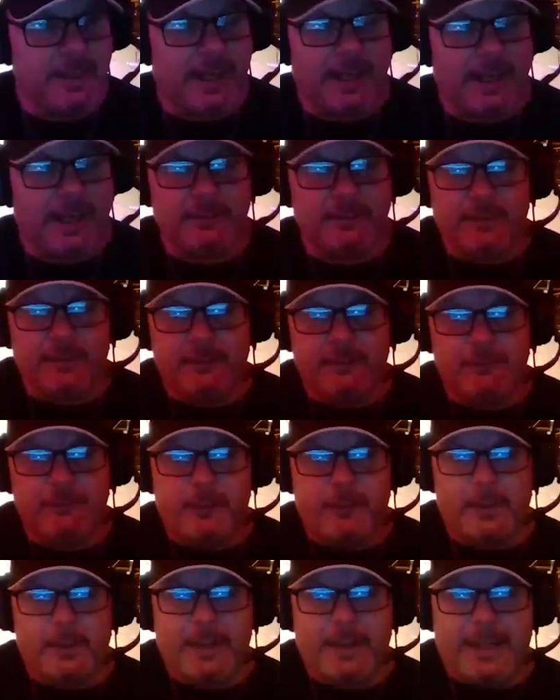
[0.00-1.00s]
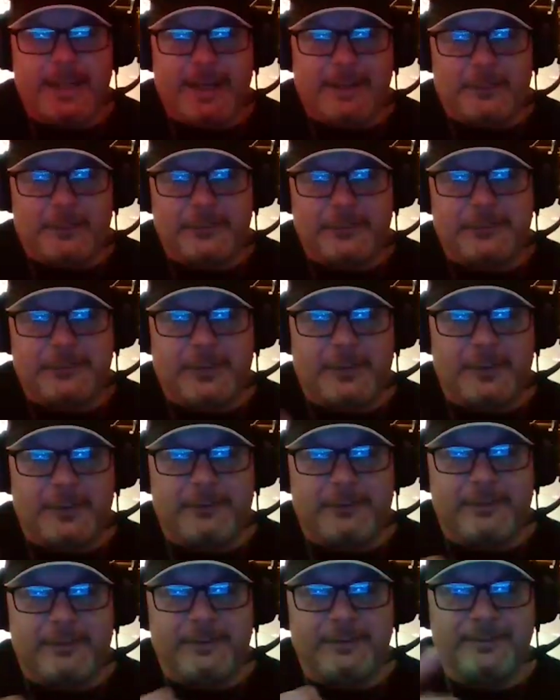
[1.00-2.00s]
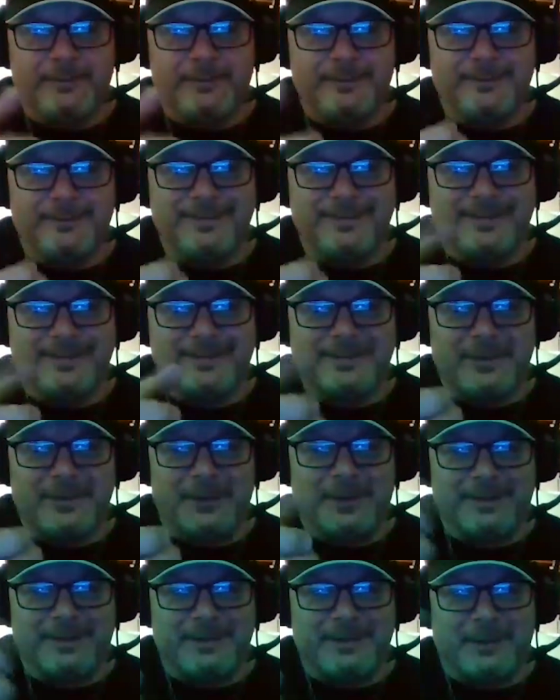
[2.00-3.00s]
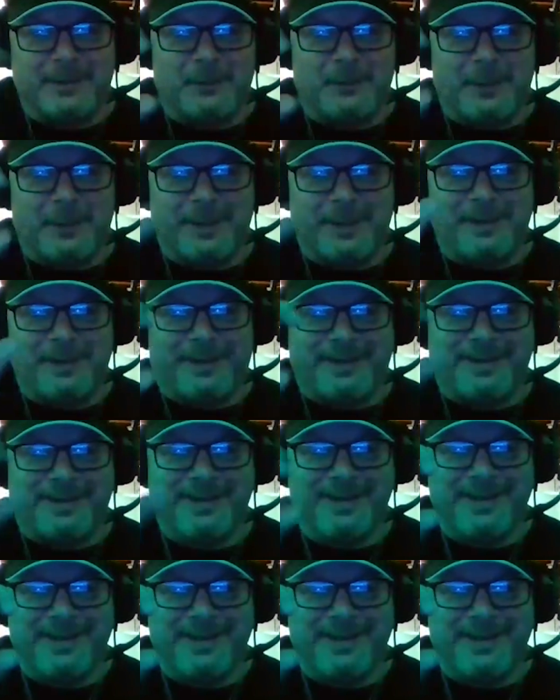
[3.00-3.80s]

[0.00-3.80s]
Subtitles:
and the door handle started wiggling,